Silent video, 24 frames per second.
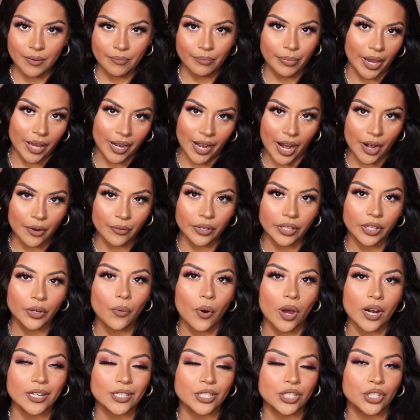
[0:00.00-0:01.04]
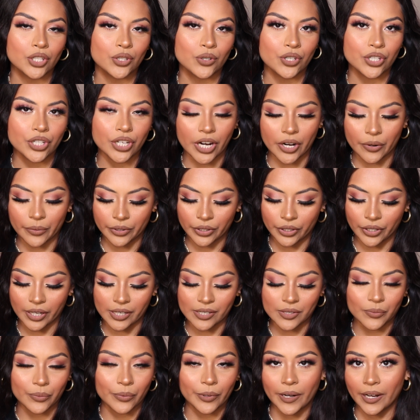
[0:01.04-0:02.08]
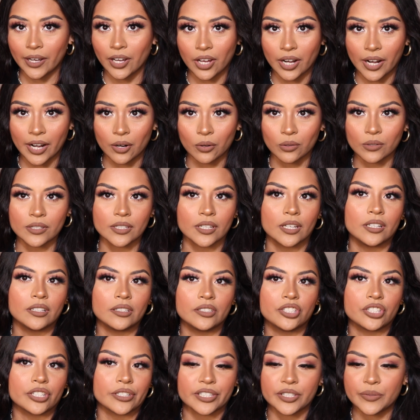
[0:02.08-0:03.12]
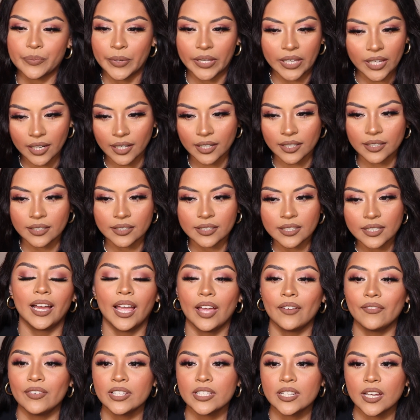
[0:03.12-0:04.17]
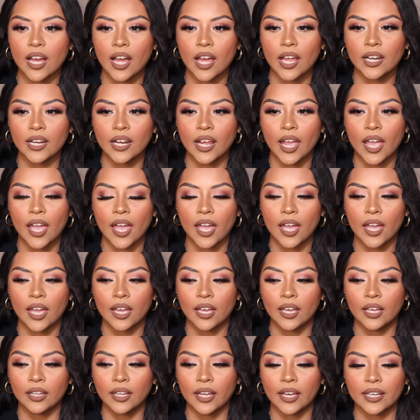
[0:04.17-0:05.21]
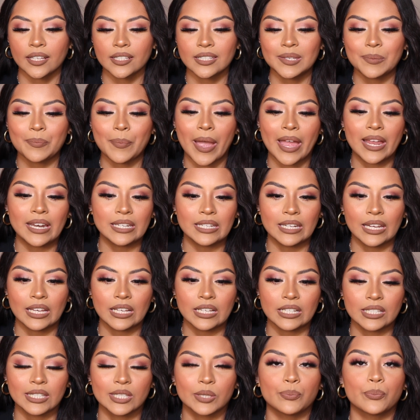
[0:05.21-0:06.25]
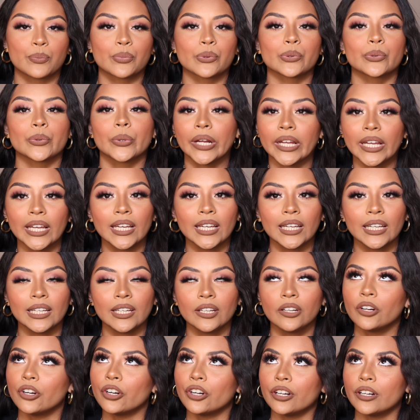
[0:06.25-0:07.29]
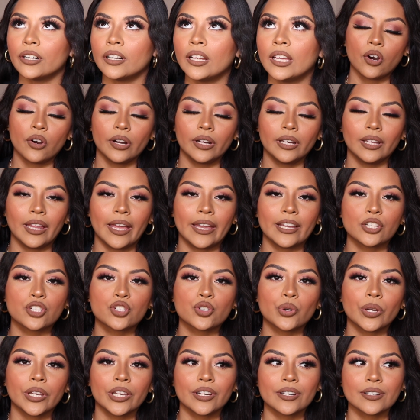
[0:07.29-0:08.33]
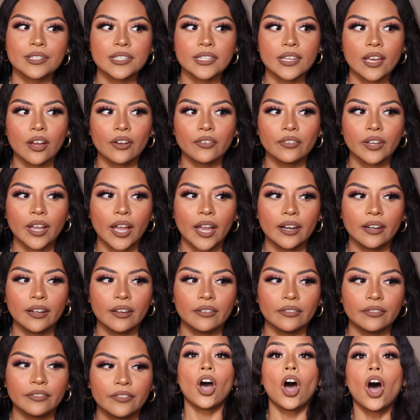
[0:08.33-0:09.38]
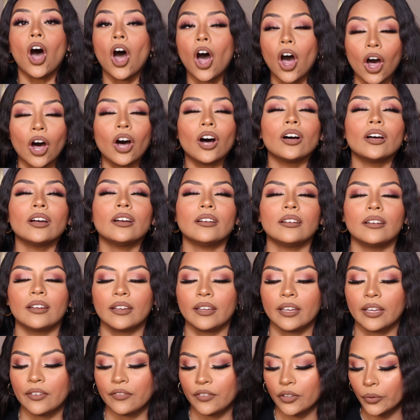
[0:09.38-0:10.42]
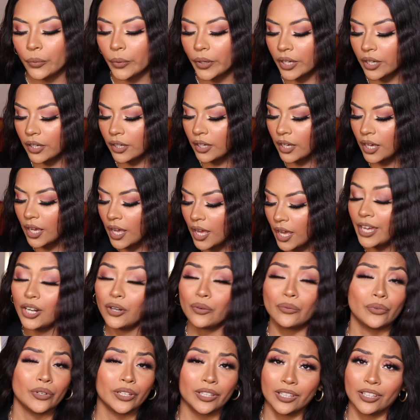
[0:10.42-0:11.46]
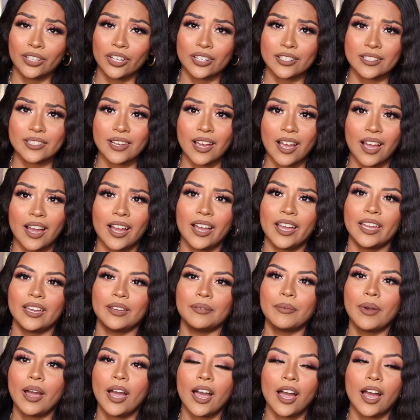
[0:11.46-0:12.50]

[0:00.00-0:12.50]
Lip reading: But I really wanted to share with you guys what I got at Ulta just because I haven't done a like spending spree or like treat yourself kind of haul, if you will, in a really long time.